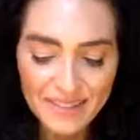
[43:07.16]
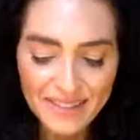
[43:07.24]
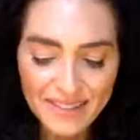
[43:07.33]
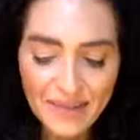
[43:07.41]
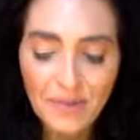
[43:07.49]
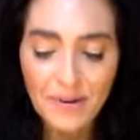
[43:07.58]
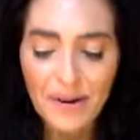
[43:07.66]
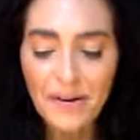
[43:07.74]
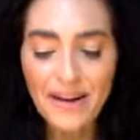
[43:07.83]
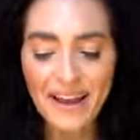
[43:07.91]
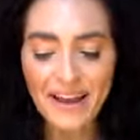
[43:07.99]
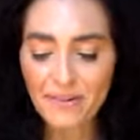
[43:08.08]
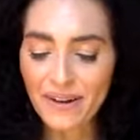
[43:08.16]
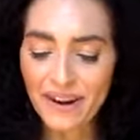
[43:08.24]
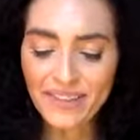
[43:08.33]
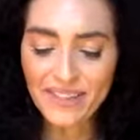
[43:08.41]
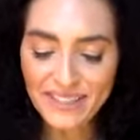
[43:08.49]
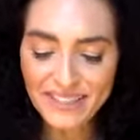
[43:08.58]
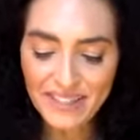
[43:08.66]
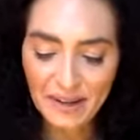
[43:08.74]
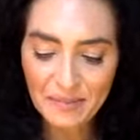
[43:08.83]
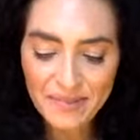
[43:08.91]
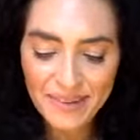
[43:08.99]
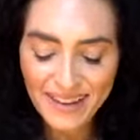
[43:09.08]
So okay, we're having a good
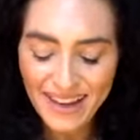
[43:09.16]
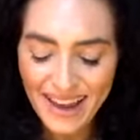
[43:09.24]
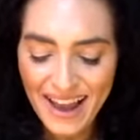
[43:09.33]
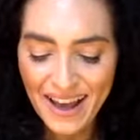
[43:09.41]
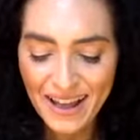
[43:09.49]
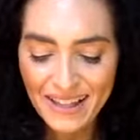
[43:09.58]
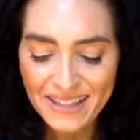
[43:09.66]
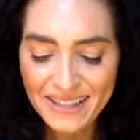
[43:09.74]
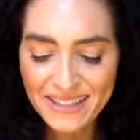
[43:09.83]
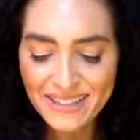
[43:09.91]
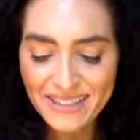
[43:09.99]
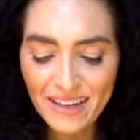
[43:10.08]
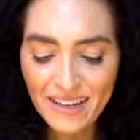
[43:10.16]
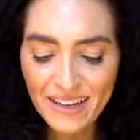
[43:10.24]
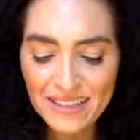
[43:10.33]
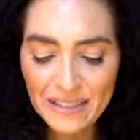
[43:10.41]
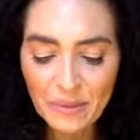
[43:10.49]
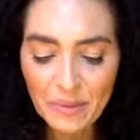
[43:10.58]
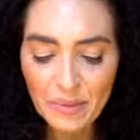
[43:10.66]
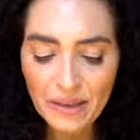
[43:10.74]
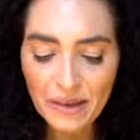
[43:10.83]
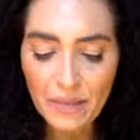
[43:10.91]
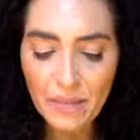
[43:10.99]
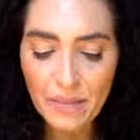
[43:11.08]
time. Let's talk a little bit
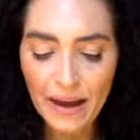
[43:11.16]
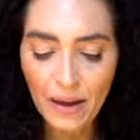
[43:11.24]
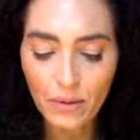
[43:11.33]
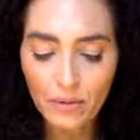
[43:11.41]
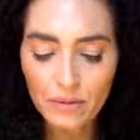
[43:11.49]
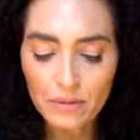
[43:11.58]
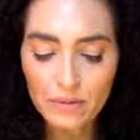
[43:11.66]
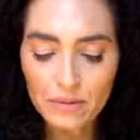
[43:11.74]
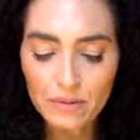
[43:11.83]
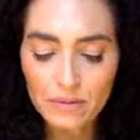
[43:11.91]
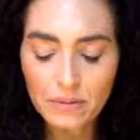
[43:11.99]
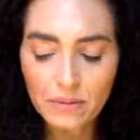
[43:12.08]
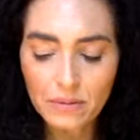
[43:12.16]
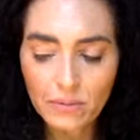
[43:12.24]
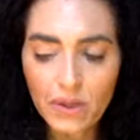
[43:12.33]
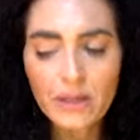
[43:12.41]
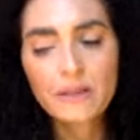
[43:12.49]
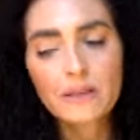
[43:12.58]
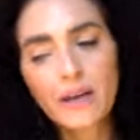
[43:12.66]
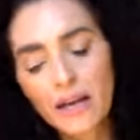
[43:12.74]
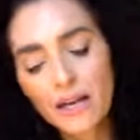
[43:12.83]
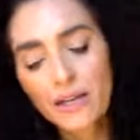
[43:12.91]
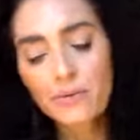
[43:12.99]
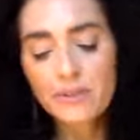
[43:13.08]
about what
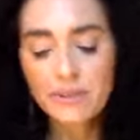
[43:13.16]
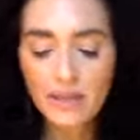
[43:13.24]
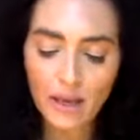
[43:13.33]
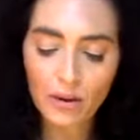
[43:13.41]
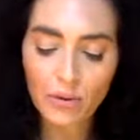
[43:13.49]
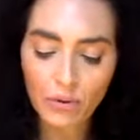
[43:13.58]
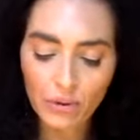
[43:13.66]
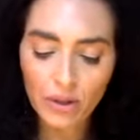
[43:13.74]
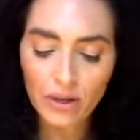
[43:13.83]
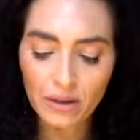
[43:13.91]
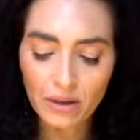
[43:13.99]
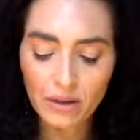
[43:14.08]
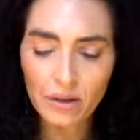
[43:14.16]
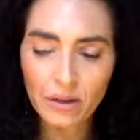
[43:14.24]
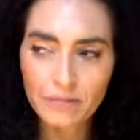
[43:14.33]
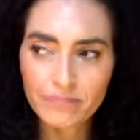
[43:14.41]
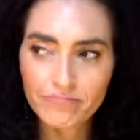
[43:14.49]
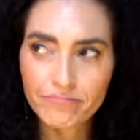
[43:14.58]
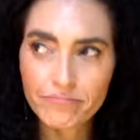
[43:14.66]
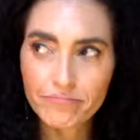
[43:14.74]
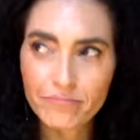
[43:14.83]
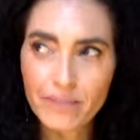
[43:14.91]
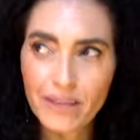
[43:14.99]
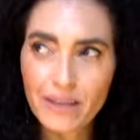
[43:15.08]
kind of you were saying earlier. Um.
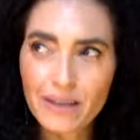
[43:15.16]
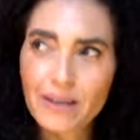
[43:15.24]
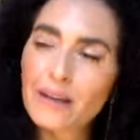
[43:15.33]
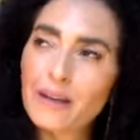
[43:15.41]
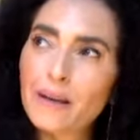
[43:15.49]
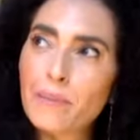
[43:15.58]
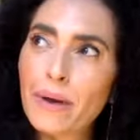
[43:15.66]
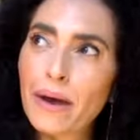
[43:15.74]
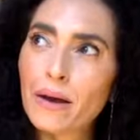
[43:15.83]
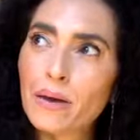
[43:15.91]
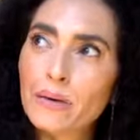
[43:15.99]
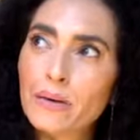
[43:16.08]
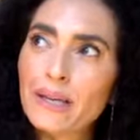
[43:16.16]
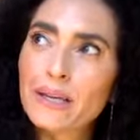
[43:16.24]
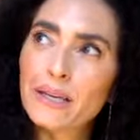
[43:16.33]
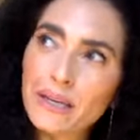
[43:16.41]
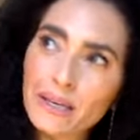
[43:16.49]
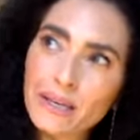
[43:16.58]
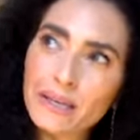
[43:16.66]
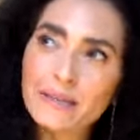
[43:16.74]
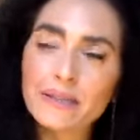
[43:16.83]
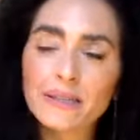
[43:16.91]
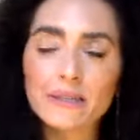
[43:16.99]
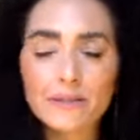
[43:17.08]
About
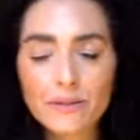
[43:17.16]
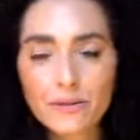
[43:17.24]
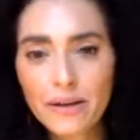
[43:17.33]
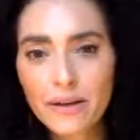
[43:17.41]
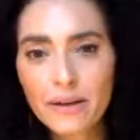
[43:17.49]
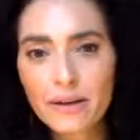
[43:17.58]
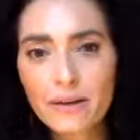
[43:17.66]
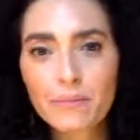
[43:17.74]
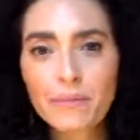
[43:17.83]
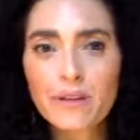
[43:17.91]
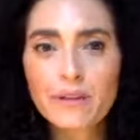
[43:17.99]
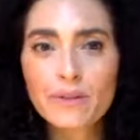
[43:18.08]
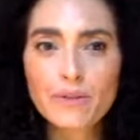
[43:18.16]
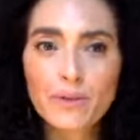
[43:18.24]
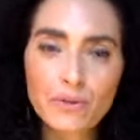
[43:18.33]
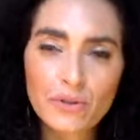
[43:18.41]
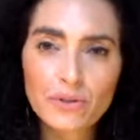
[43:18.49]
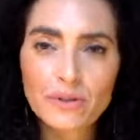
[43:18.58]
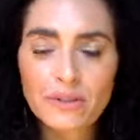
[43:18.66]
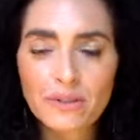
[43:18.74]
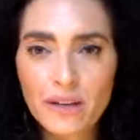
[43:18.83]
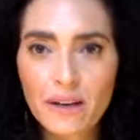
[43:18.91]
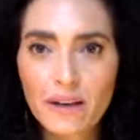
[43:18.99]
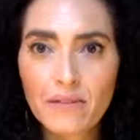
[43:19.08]
kids, Instagram, social
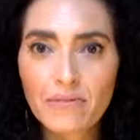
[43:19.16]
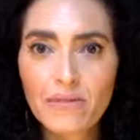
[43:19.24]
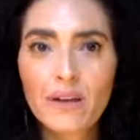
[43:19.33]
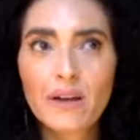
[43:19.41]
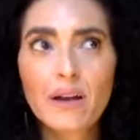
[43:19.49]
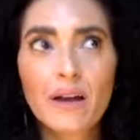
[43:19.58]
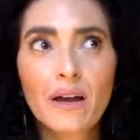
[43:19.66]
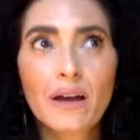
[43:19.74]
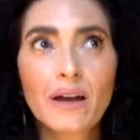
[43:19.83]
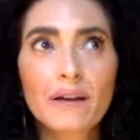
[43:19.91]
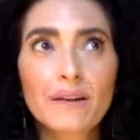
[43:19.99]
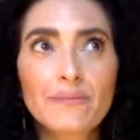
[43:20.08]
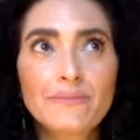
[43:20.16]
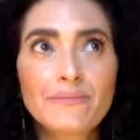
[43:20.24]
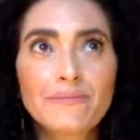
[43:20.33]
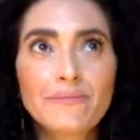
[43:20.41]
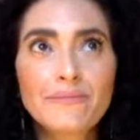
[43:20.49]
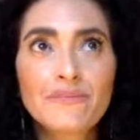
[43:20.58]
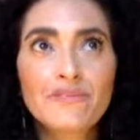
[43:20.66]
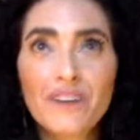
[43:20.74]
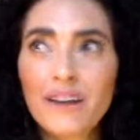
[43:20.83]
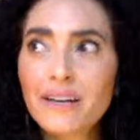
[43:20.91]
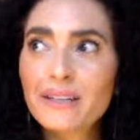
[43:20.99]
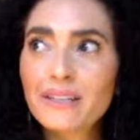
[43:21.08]
stuff. Um,
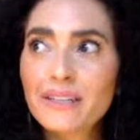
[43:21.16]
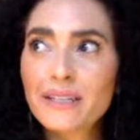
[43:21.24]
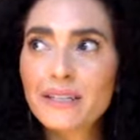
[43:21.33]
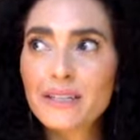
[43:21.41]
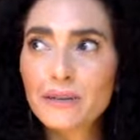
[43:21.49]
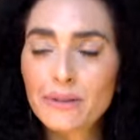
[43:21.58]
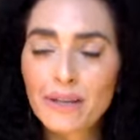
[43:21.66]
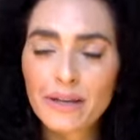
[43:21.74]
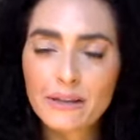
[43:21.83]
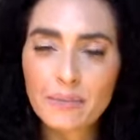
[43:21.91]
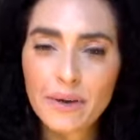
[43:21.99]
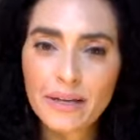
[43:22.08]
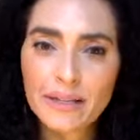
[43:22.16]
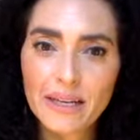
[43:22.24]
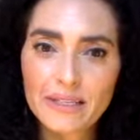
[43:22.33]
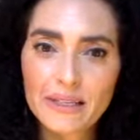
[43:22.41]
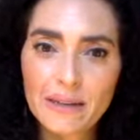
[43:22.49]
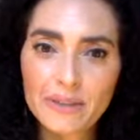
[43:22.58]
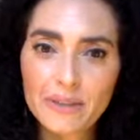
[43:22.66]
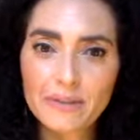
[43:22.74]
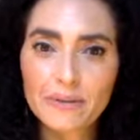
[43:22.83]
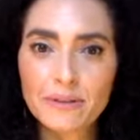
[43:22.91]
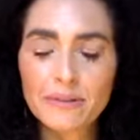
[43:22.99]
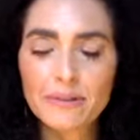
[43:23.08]
frankly, you know, a lot of the podcasts that I'll be
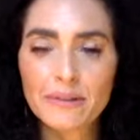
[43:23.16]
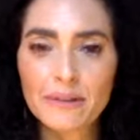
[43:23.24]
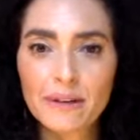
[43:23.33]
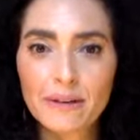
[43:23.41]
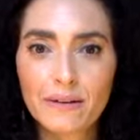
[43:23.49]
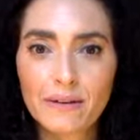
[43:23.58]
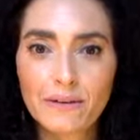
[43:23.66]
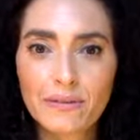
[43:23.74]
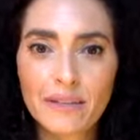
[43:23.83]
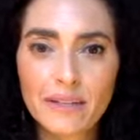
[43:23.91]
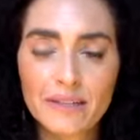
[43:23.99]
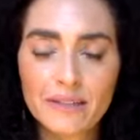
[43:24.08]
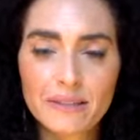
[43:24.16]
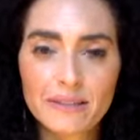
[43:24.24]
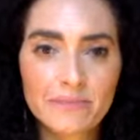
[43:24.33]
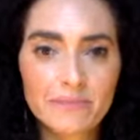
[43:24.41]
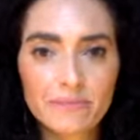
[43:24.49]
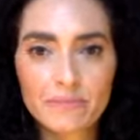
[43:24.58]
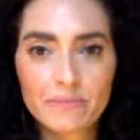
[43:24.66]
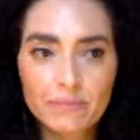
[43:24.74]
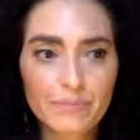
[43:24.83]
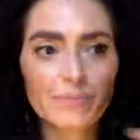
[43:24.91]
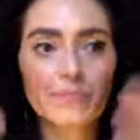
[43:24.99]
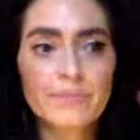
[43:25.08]
doing uh, over the next
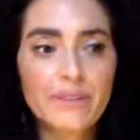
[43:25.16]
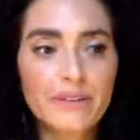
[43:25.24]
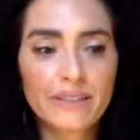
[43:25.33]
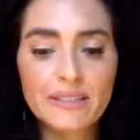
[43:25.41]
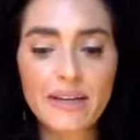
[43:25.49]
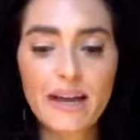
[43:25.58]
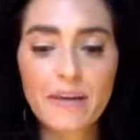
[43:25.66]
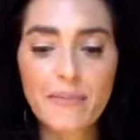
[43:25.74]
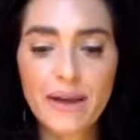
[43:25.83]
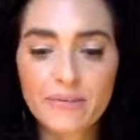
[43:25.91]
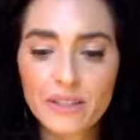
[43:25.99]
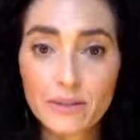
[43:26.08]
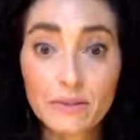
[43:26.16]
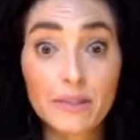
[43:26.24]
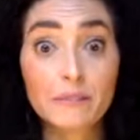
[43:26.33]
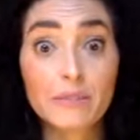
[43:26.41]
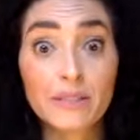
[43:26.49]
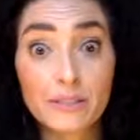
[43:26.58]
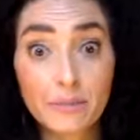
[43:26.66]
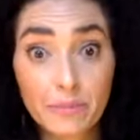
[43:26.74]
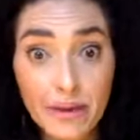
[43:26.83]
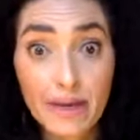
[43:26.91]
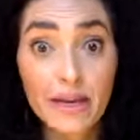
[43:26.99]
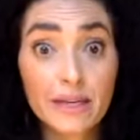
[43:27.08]
period of time have to do with implicit
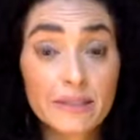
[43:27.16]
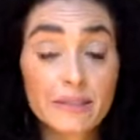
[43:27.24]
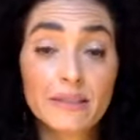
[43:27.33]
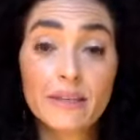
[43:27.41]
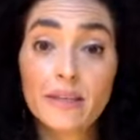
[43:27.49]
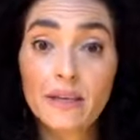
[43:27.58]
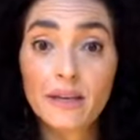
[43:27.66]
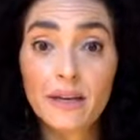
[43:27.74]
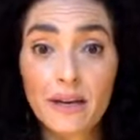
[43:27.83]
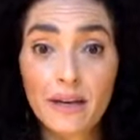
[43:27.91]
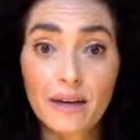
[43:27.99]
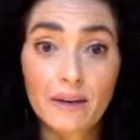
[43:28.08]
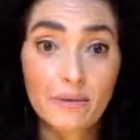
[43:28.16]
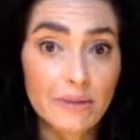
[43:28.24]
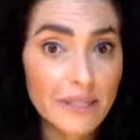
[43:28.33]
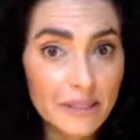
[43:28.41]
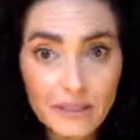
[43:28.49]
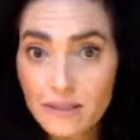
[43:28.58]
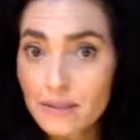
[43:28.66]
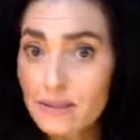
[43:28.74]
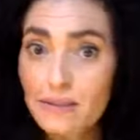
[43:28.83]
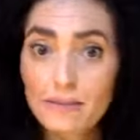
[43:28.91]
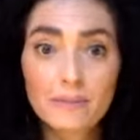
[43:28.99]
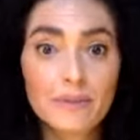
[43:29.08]
bias, uh,
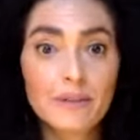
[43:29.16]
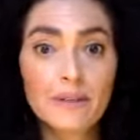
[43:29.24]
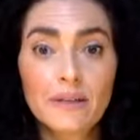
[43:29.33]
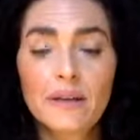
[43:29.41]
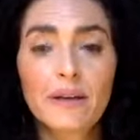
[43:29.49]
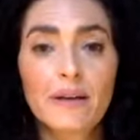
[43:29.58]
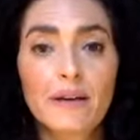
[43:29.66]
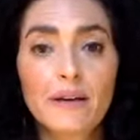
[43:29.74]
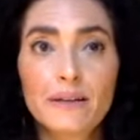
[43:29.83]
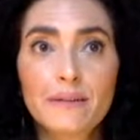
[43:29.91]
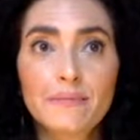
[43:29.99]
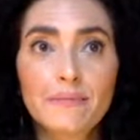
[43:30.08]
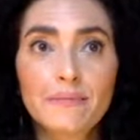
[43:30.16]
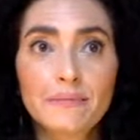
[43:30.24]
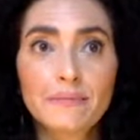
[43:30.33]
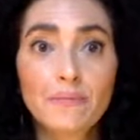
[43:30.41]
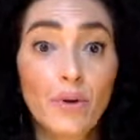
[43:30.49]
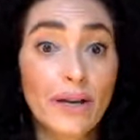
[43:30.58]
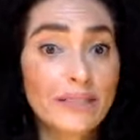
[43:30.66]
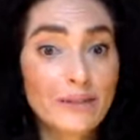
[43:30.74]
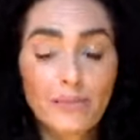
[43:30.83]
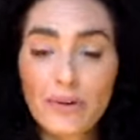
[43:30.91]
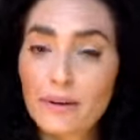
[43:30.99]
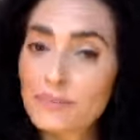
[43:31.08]
racism, um, white
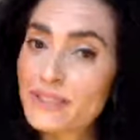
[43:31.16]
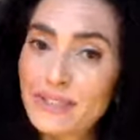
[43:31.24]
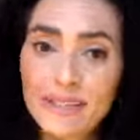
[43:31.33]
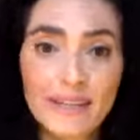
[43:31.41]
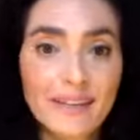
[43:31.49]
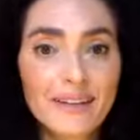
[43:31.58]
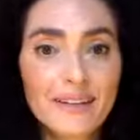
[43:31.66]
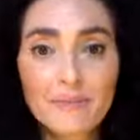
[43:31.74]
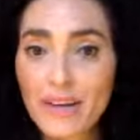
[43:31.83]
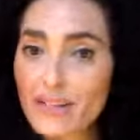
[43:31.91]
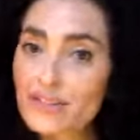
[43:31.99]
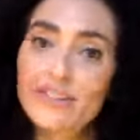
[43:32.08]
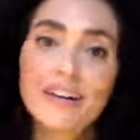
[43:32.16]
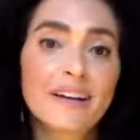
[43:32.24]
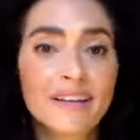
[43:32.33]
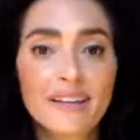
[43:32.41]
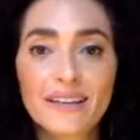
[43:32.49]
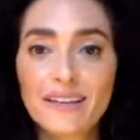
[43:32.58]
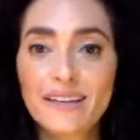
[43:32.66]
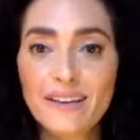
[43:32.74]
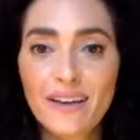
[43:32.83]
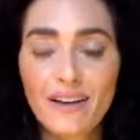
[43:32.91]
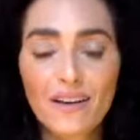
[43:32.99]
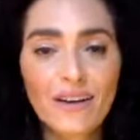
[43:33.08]
supremacy, patriarchy,
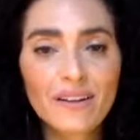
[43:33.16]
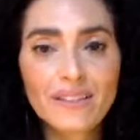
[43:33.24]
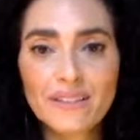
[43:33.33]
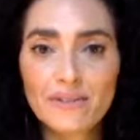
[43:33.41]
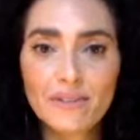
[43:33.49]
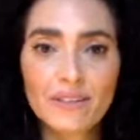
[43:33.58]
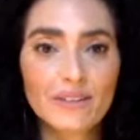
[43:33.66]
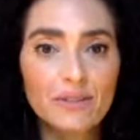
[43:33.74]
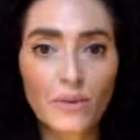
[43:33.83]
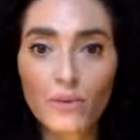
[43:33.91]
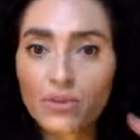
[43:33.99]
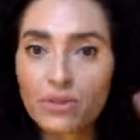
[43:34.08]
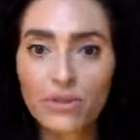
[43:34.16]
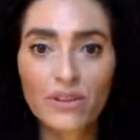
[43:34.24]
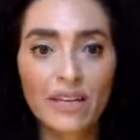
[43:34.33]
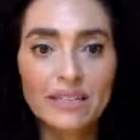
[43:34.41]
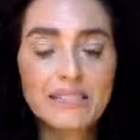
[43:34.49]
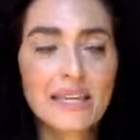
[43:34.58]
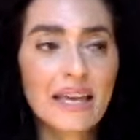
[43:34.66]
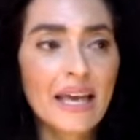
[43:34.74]
all these sort of social things.